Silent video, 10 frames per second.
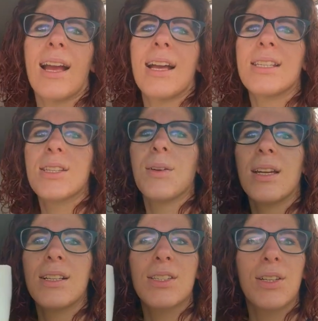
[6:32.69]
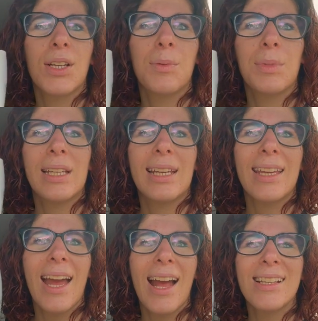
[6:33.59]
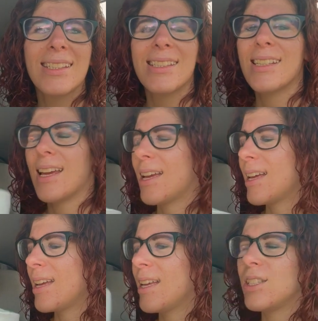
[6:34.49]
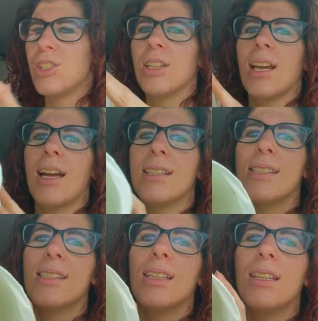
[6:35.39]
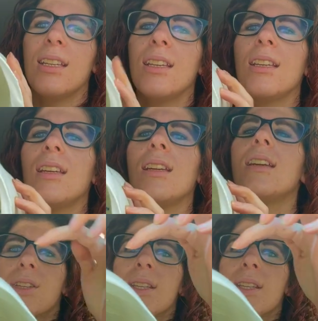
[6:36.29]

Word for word: guys, so here's her completed cast, and you can kind of see, so